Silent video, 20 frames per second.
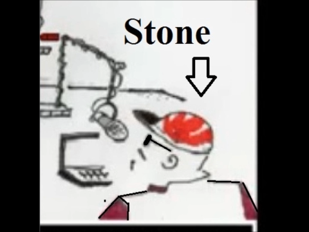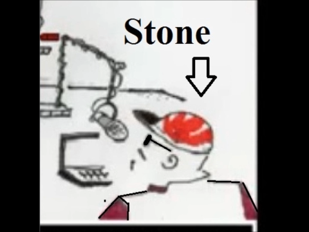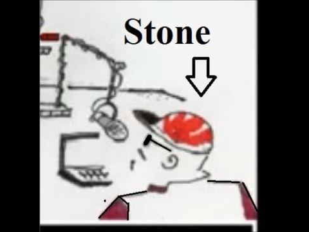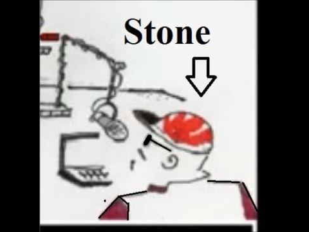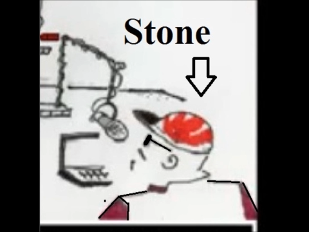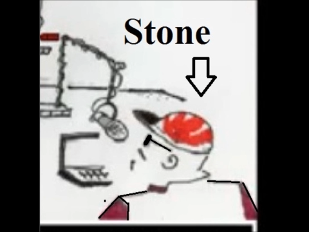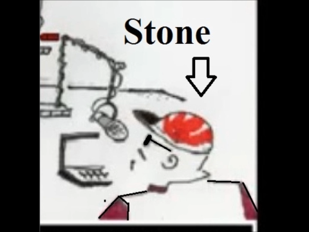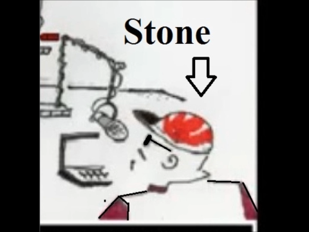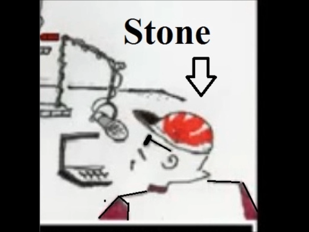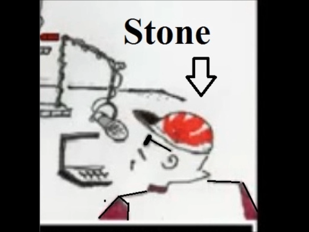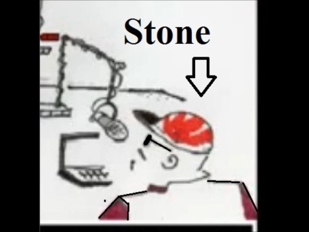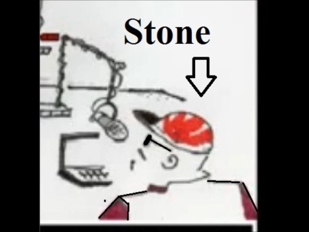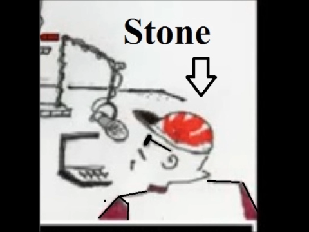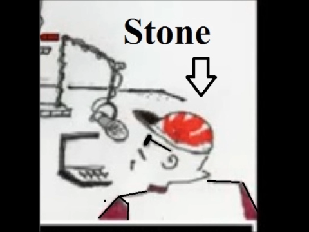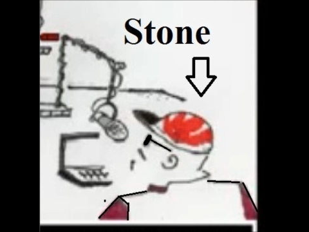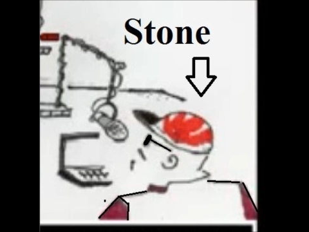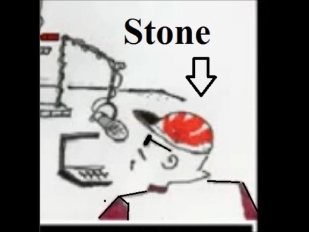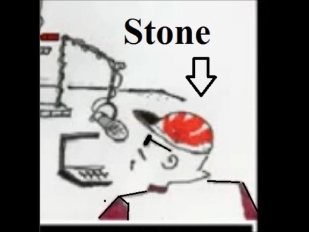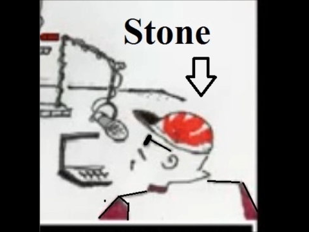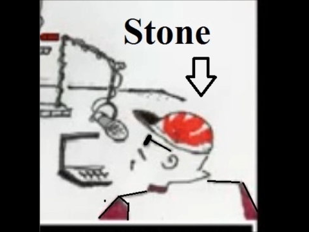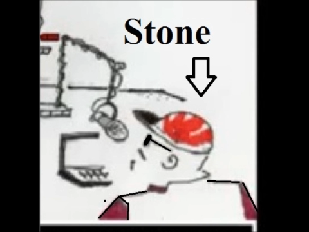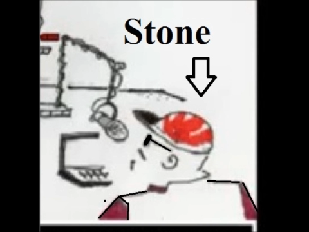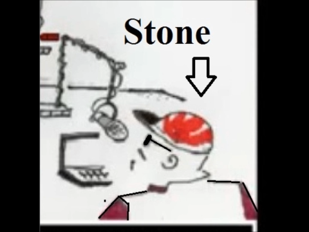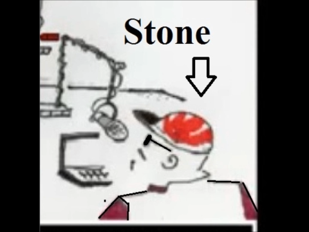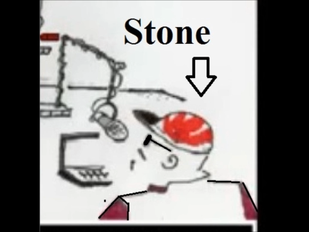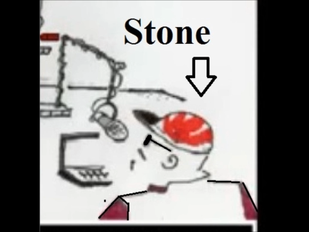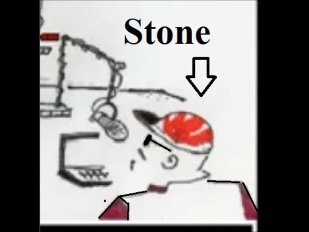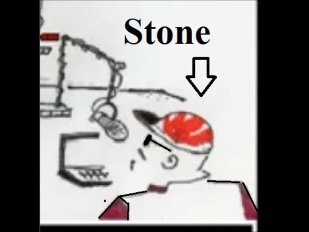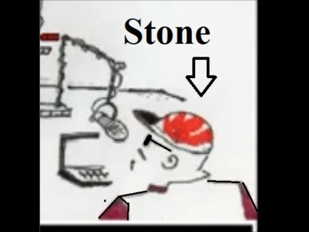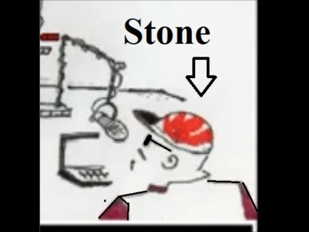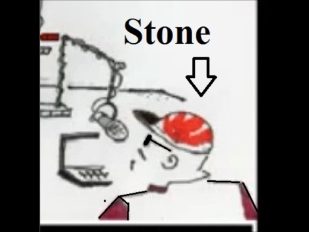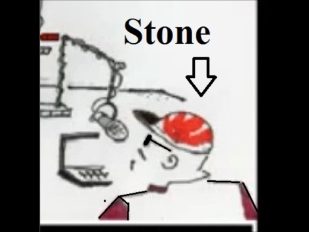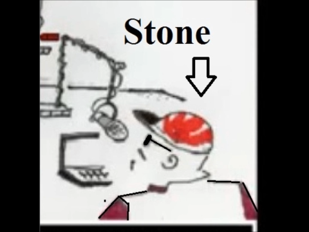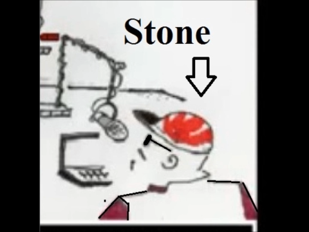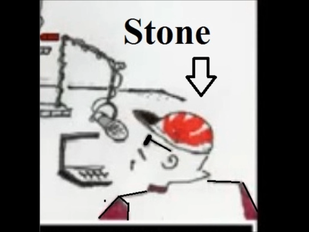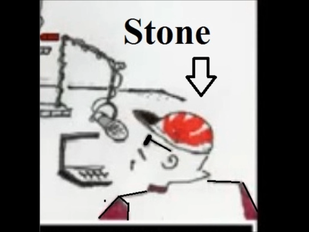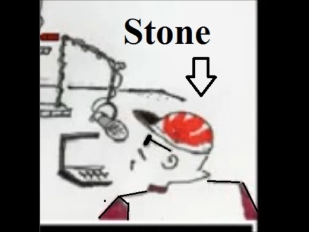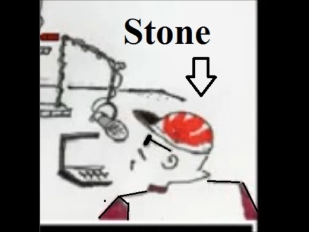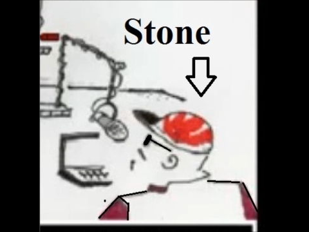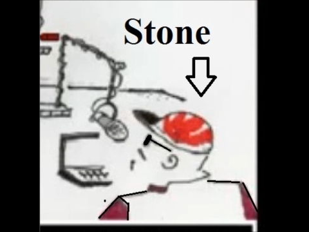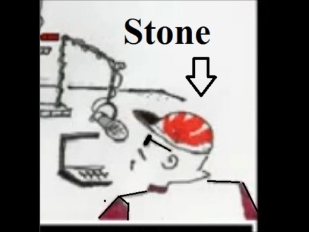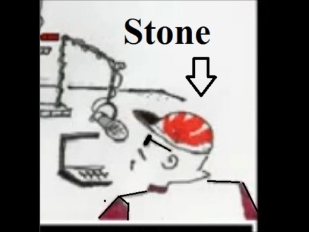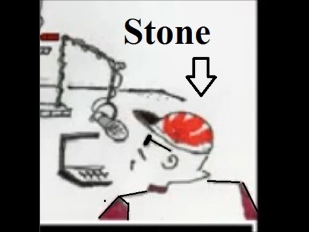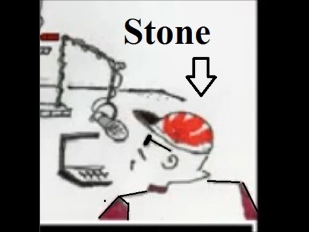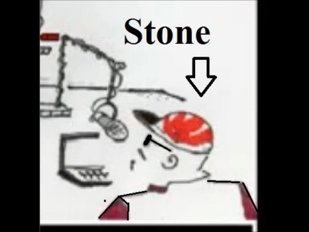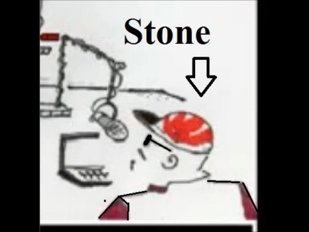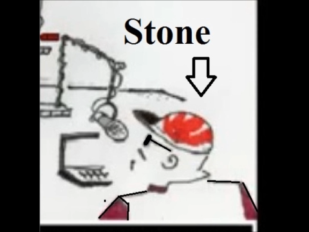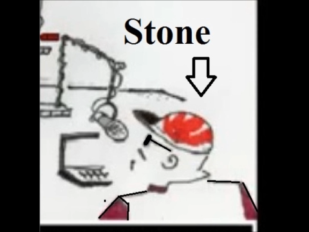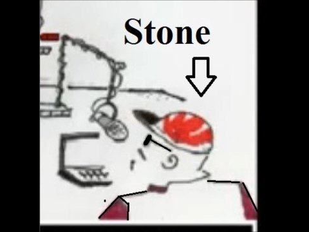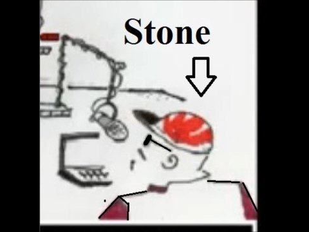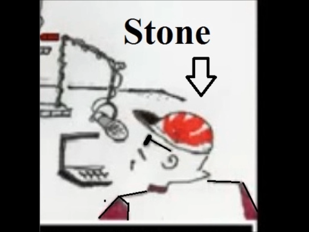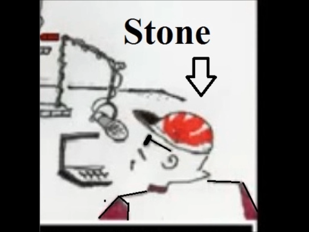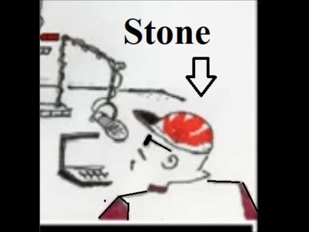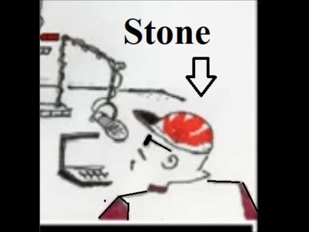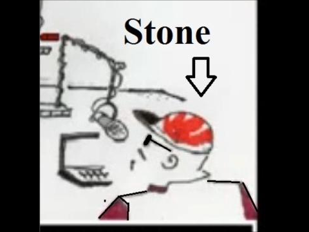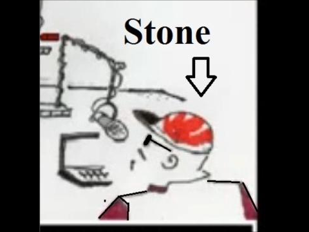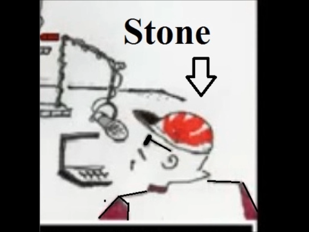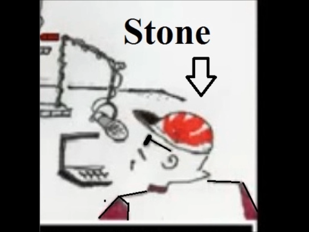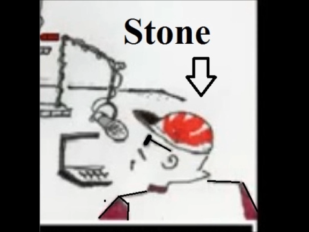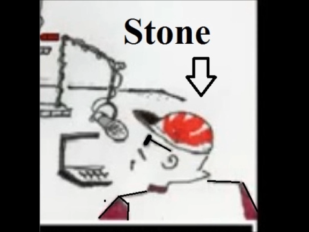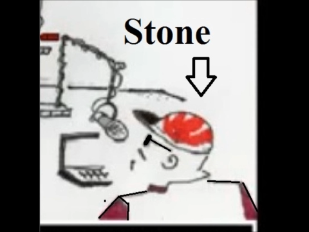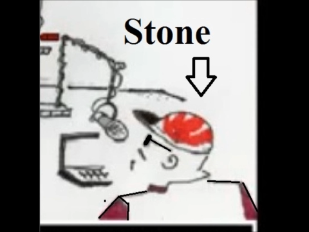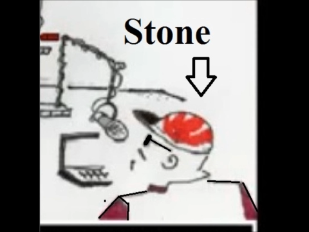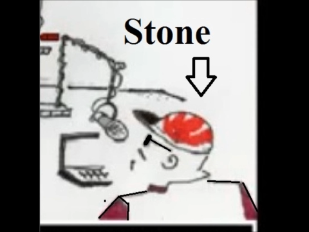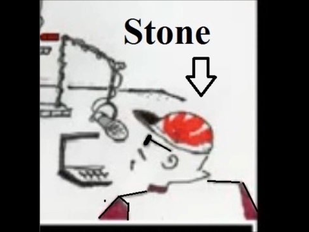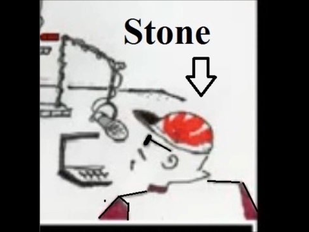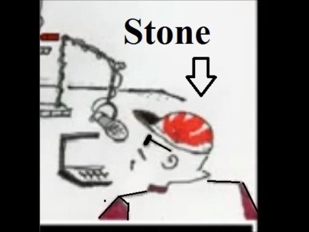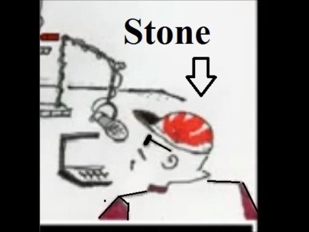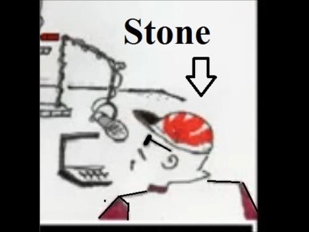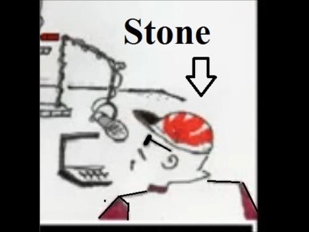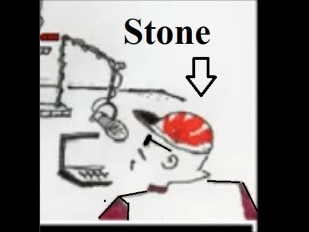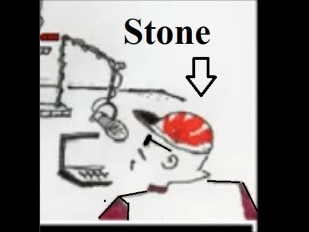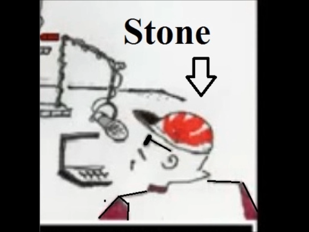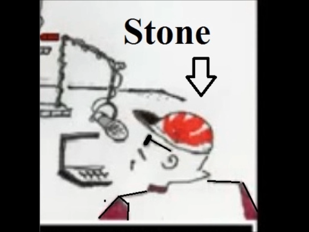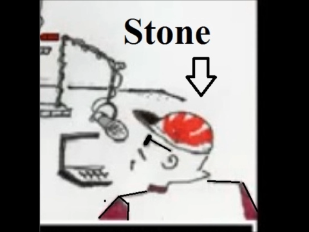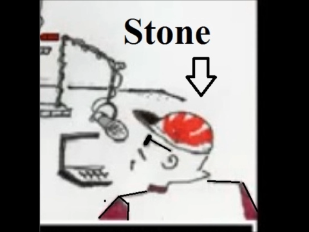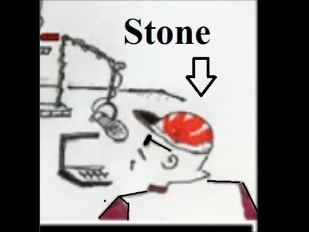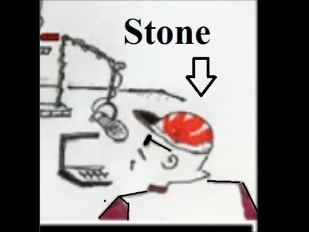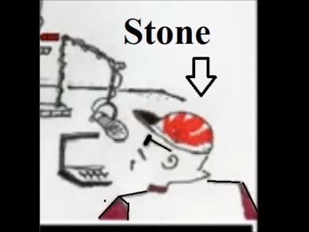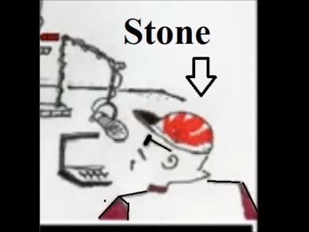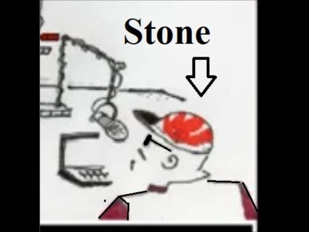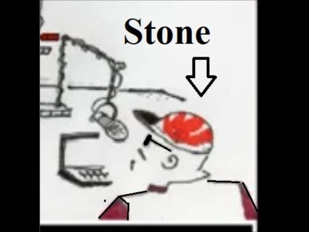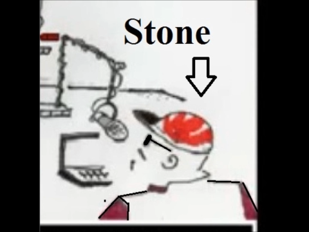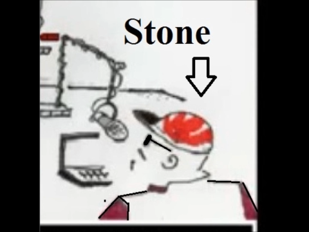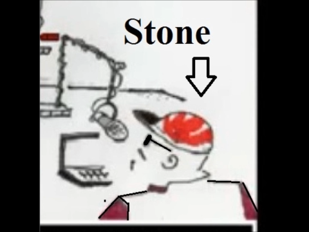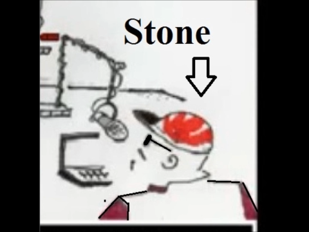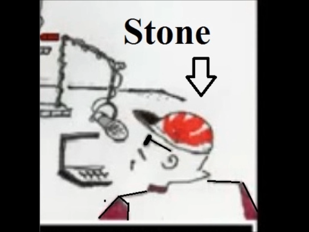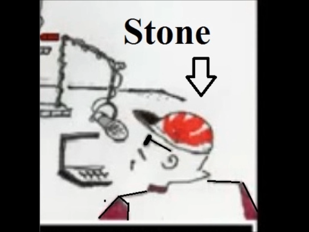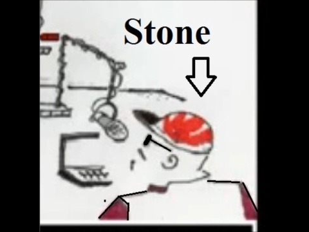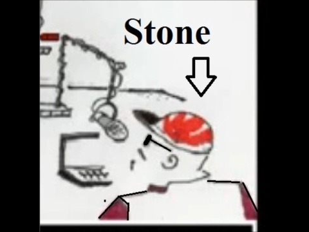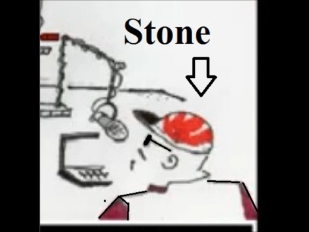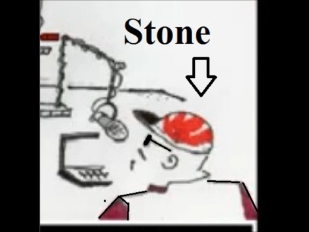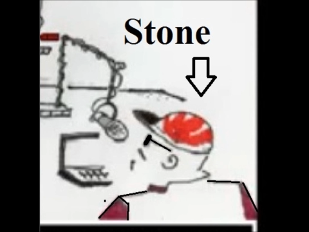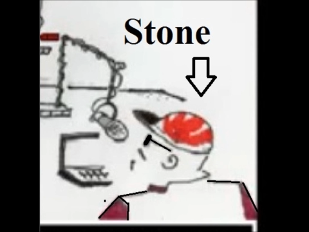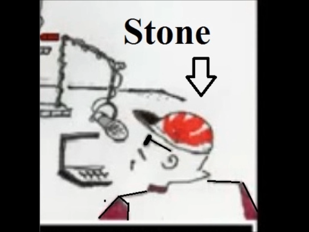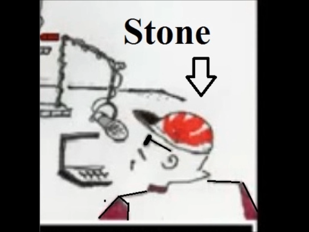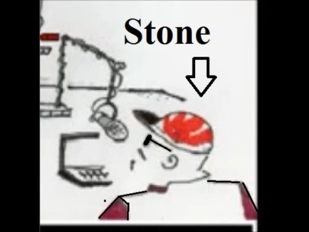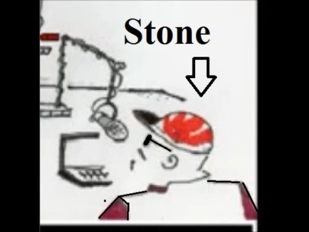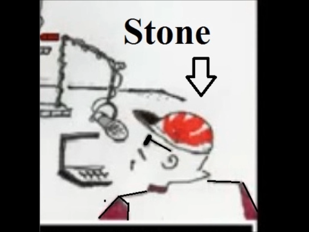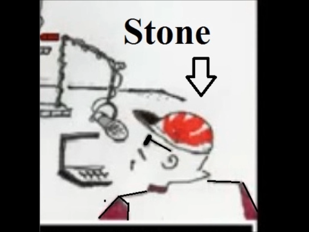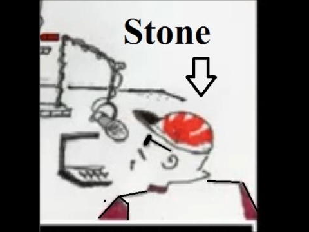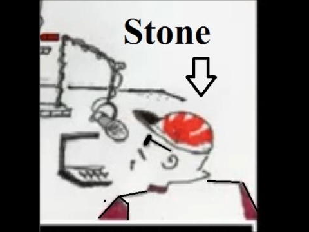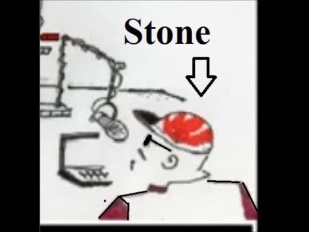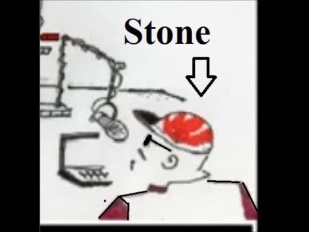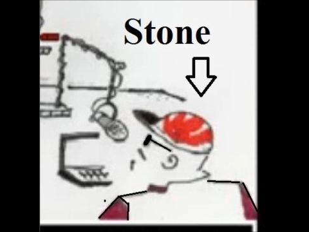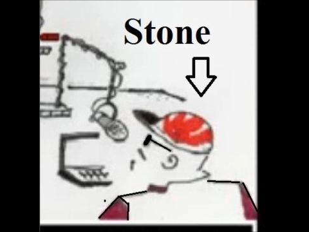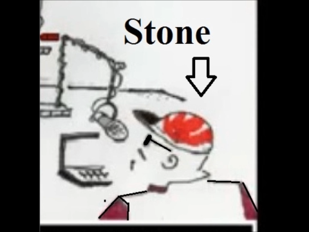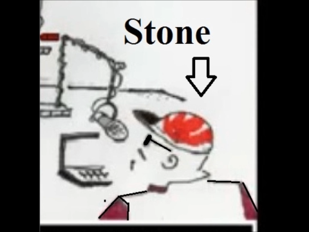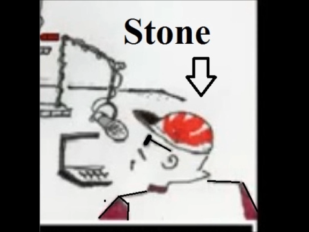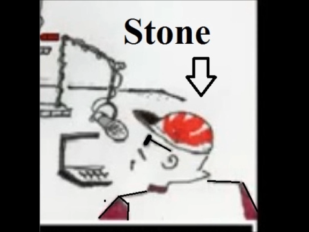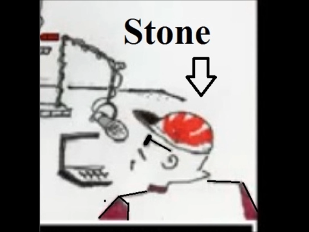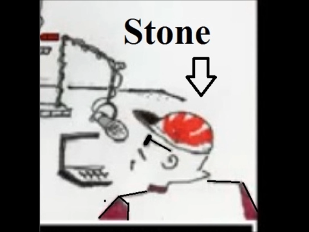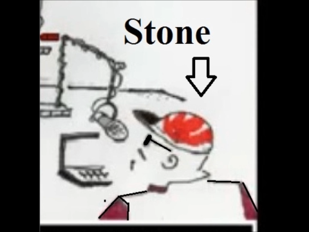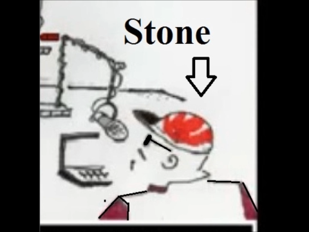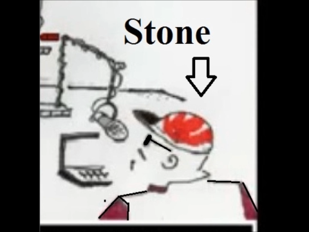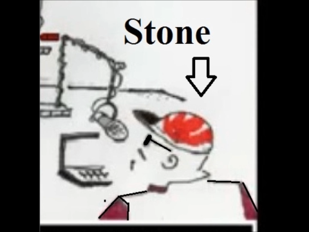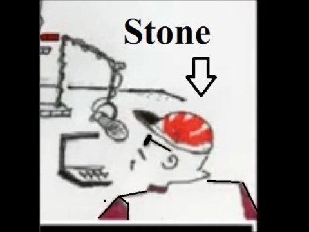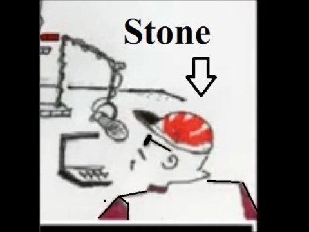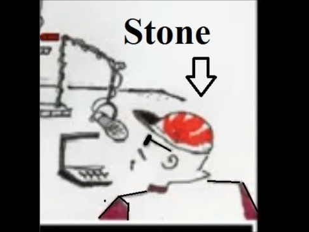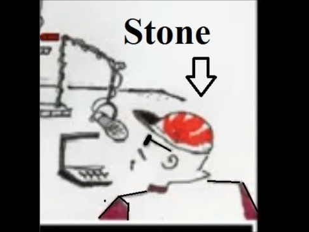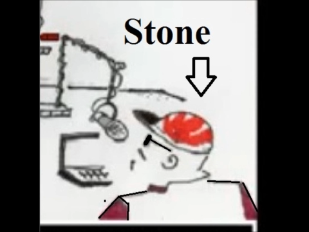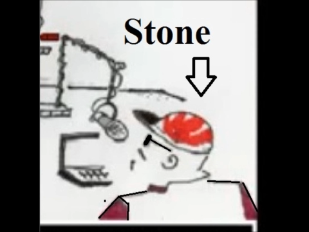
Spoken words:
(no speaker visible)